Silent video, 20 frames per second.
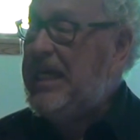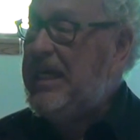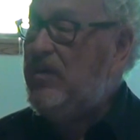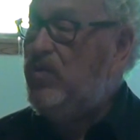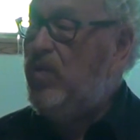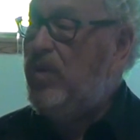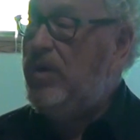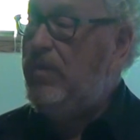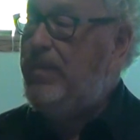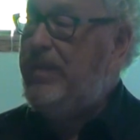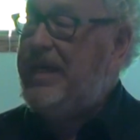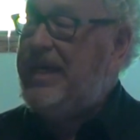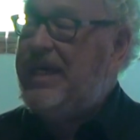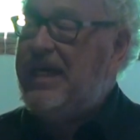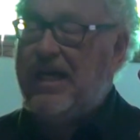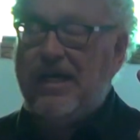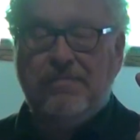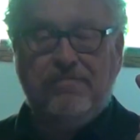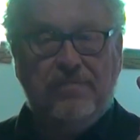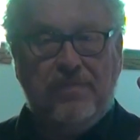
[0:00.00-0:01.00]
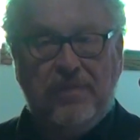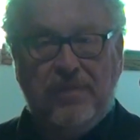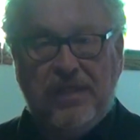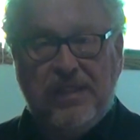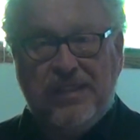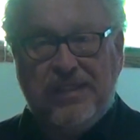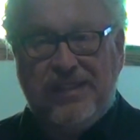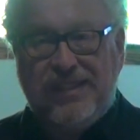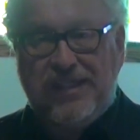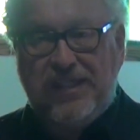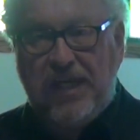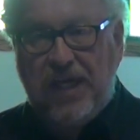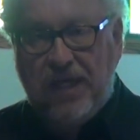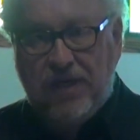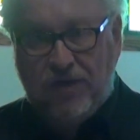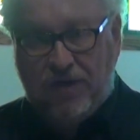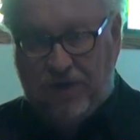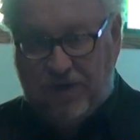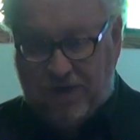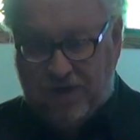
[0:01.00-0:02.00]
will become
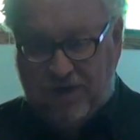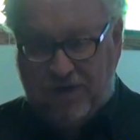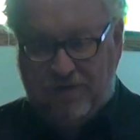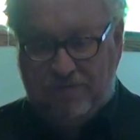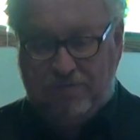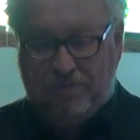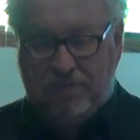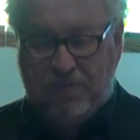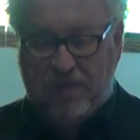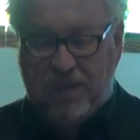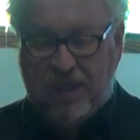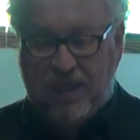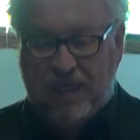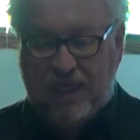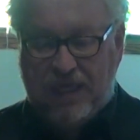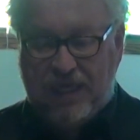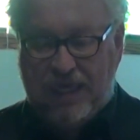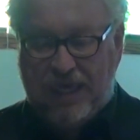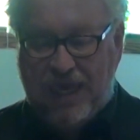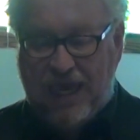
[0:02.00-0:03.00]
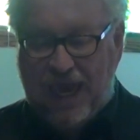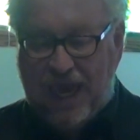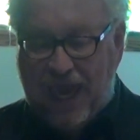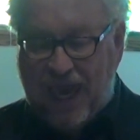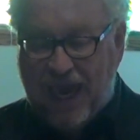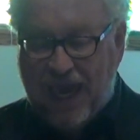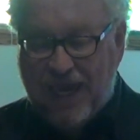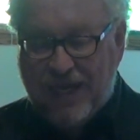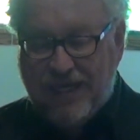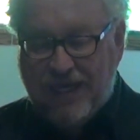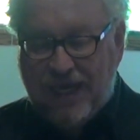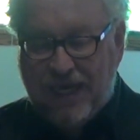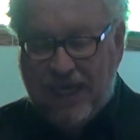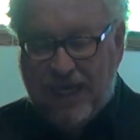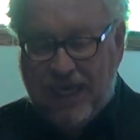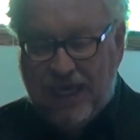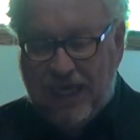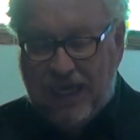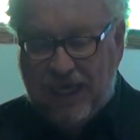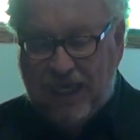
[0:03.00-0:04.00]
tender and
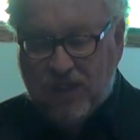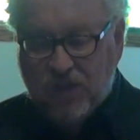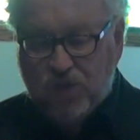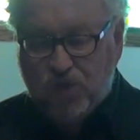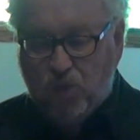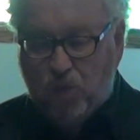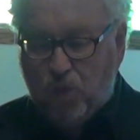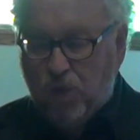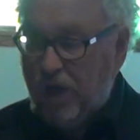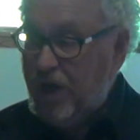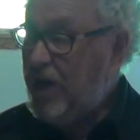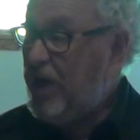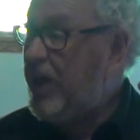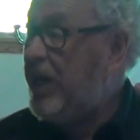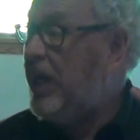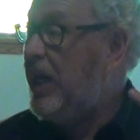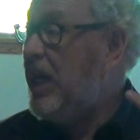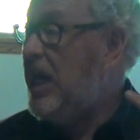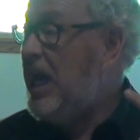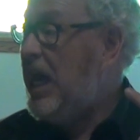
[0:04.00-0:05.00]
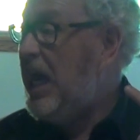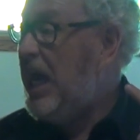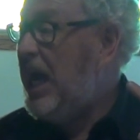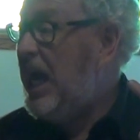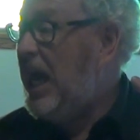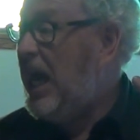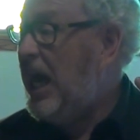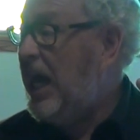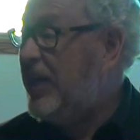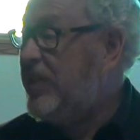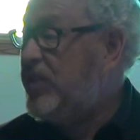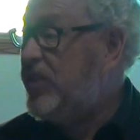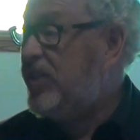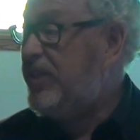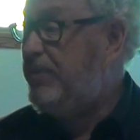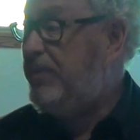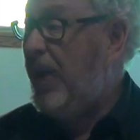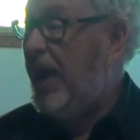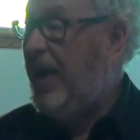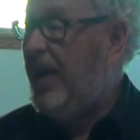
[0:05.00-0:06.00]
his work a
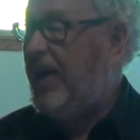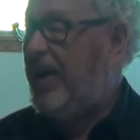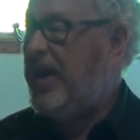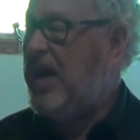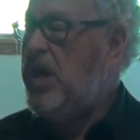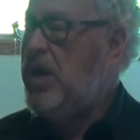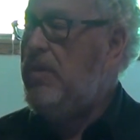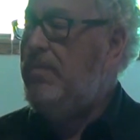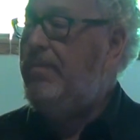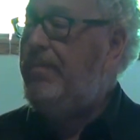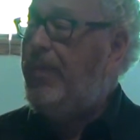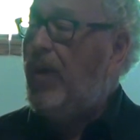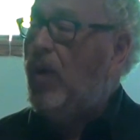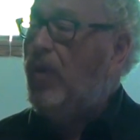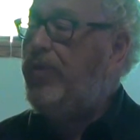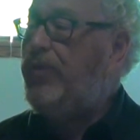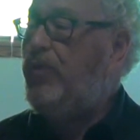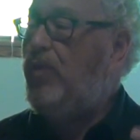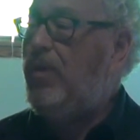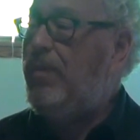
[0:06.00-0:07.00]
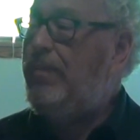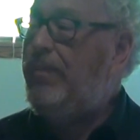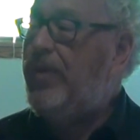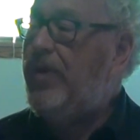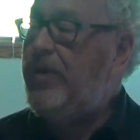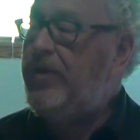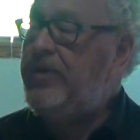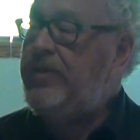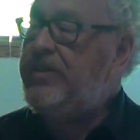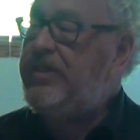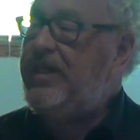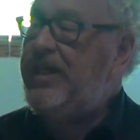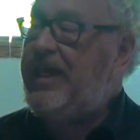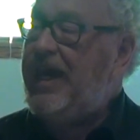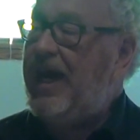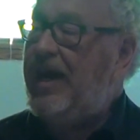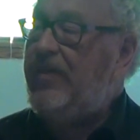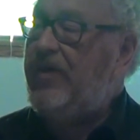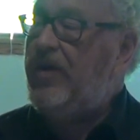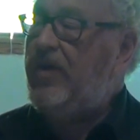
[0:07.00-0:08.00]
spark. Both will burn
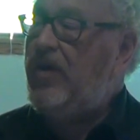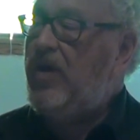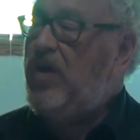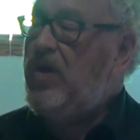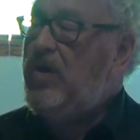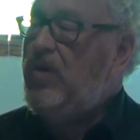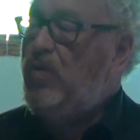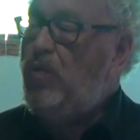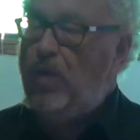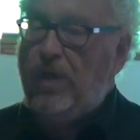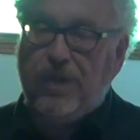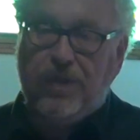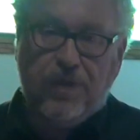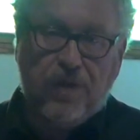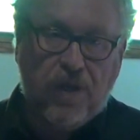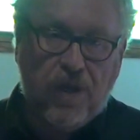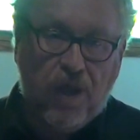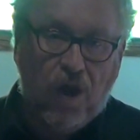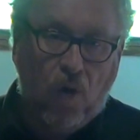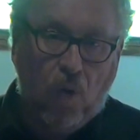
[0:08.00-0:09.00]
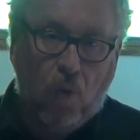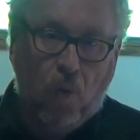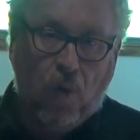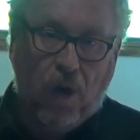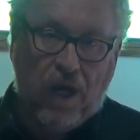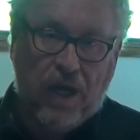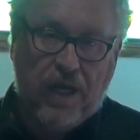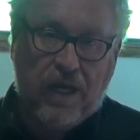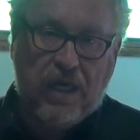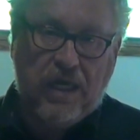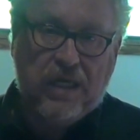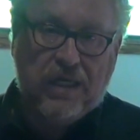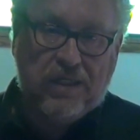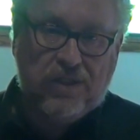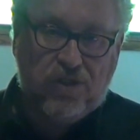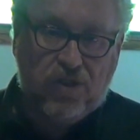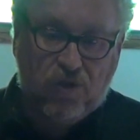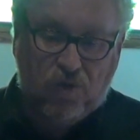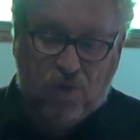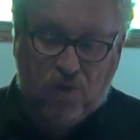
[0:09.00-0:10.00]
together with no one
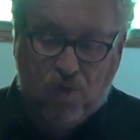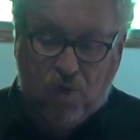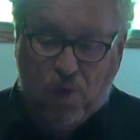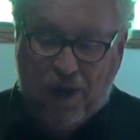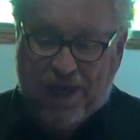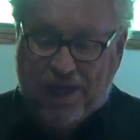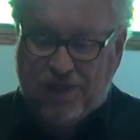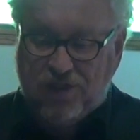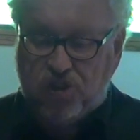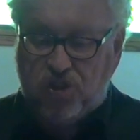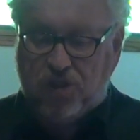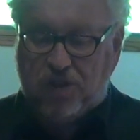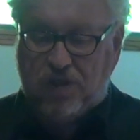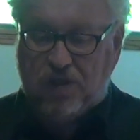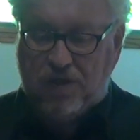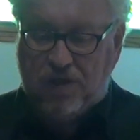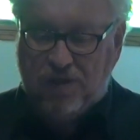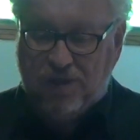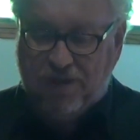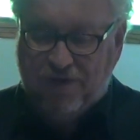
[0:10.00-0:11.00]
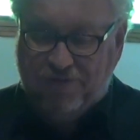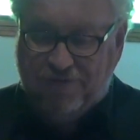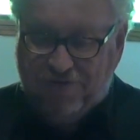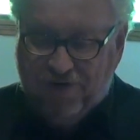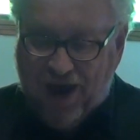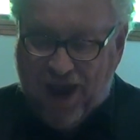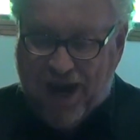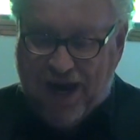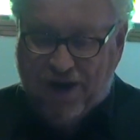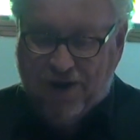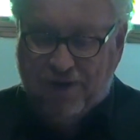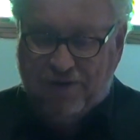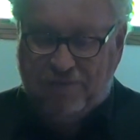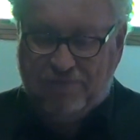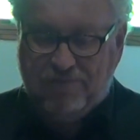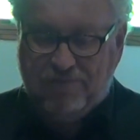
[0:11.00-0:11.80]
to quench the fire.